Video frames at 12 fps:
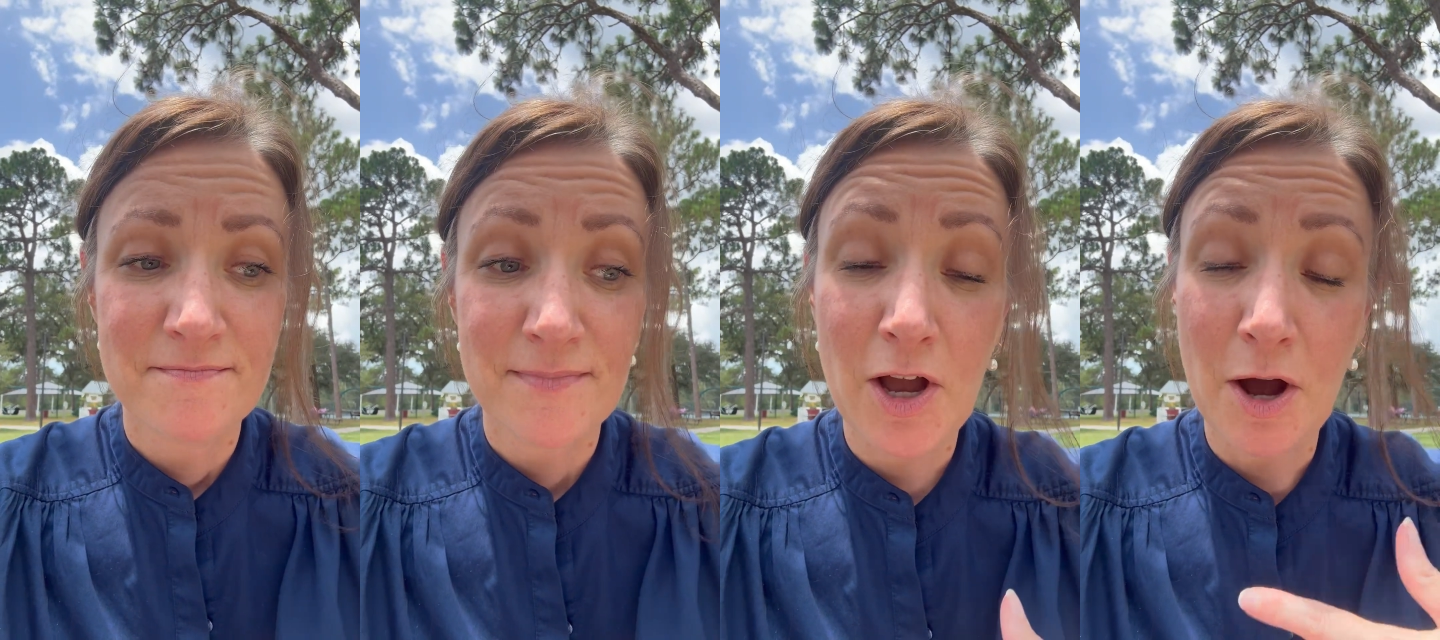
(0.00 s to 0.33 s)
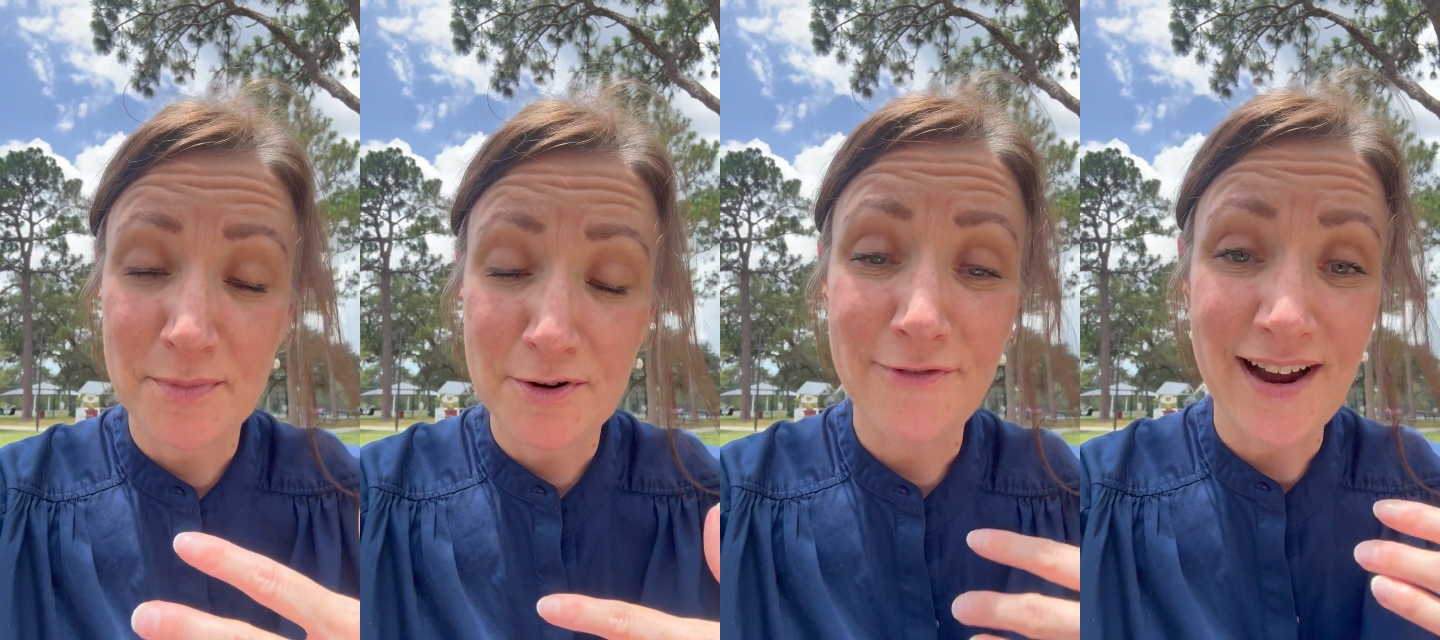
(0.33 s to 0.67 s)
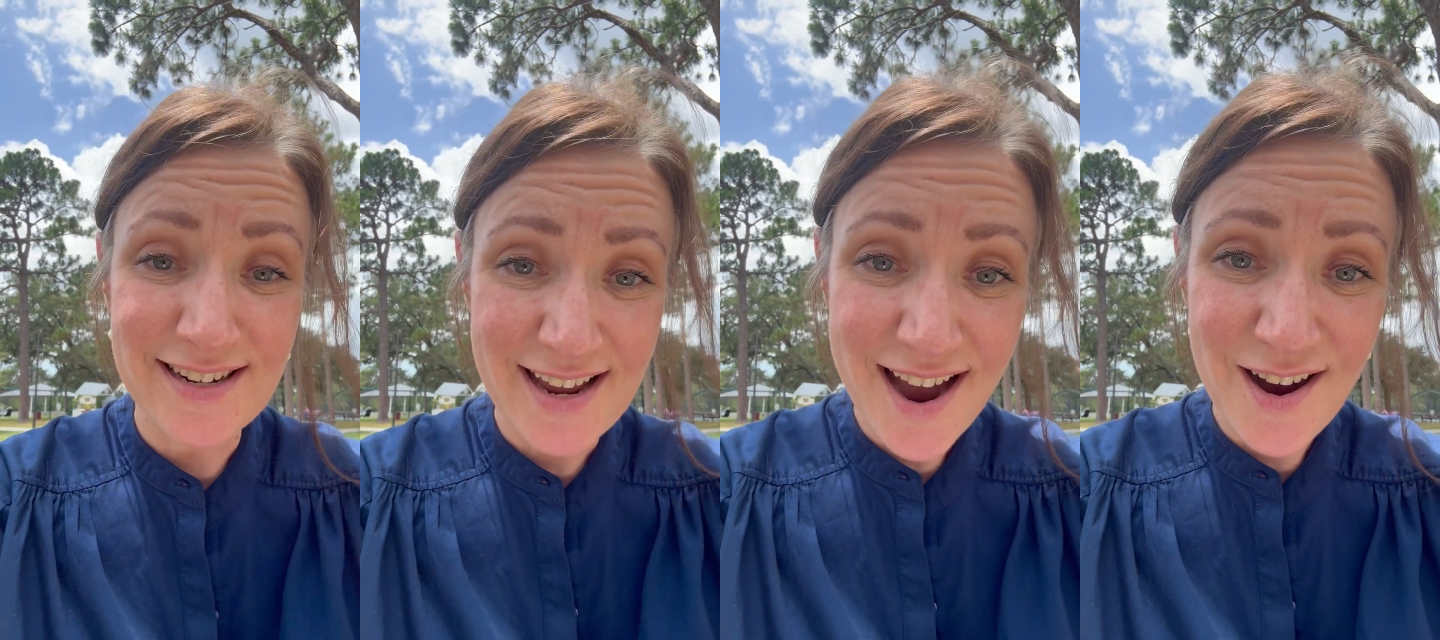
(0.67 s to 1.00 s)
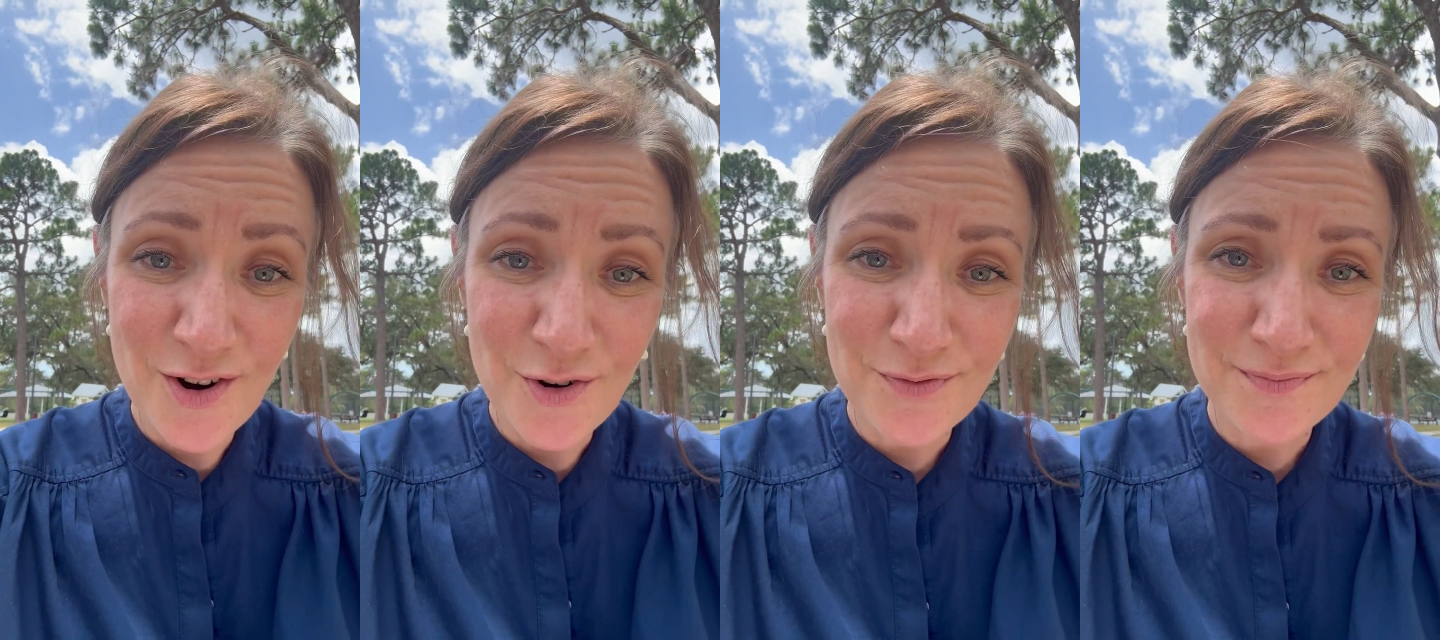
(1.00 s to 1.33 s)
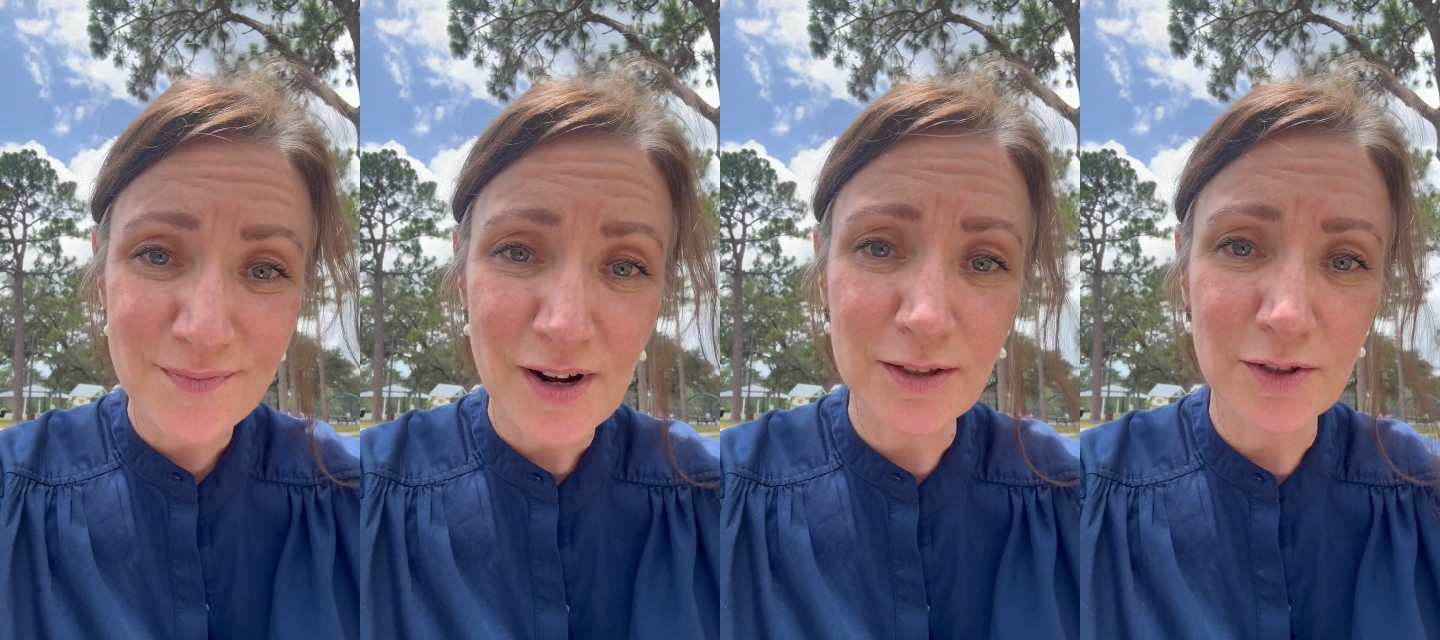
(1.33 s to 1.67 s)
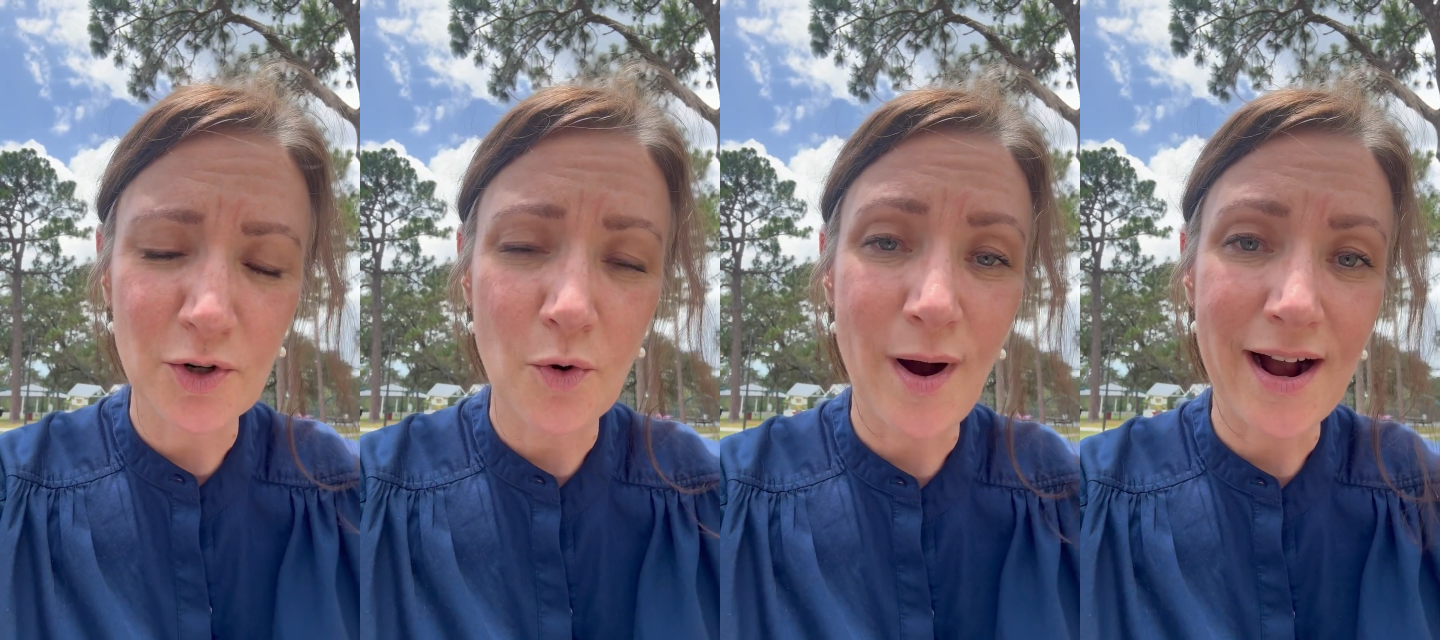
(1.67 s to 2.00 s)
Come to find out a
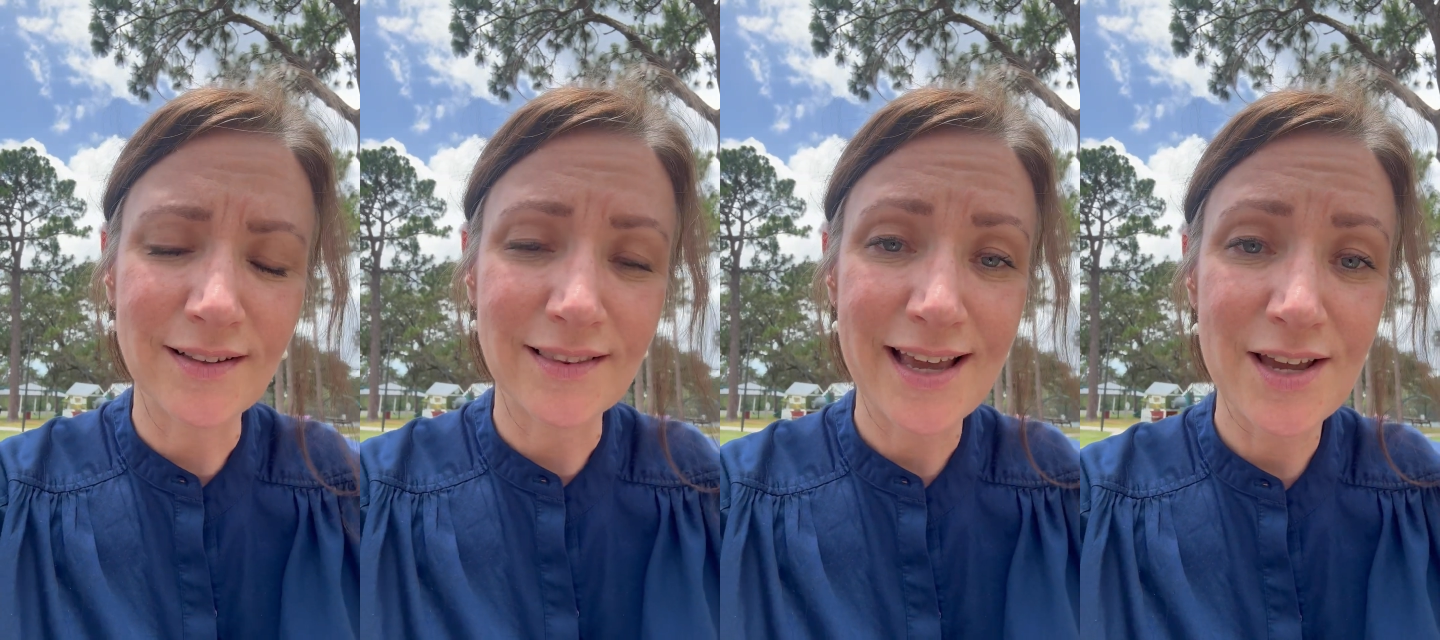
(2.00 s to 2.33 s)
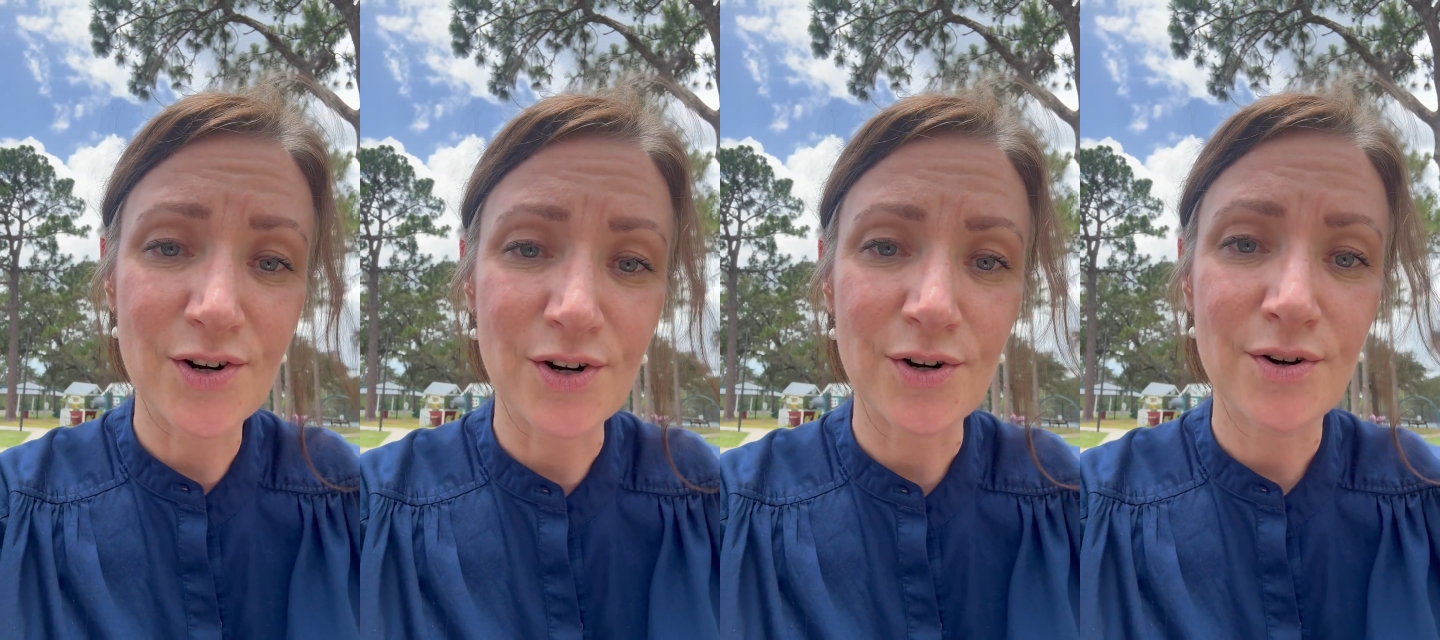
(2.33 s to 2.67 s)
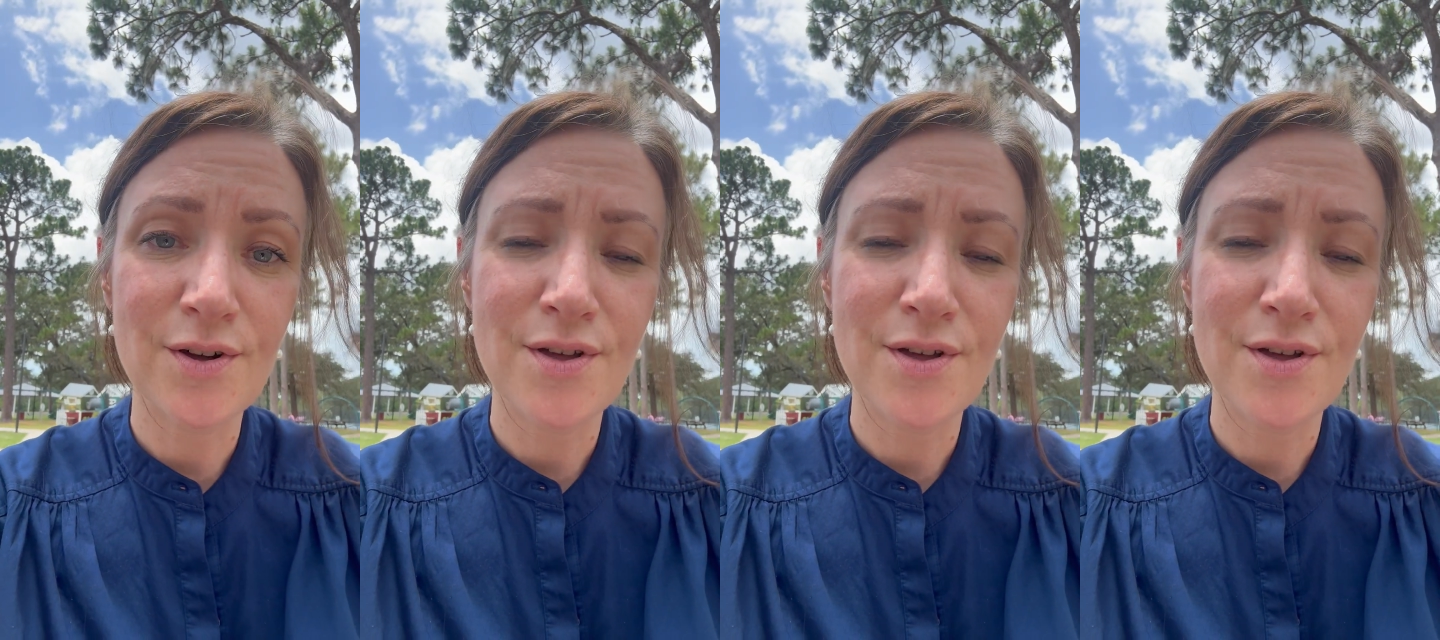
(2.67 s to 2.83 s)
little while later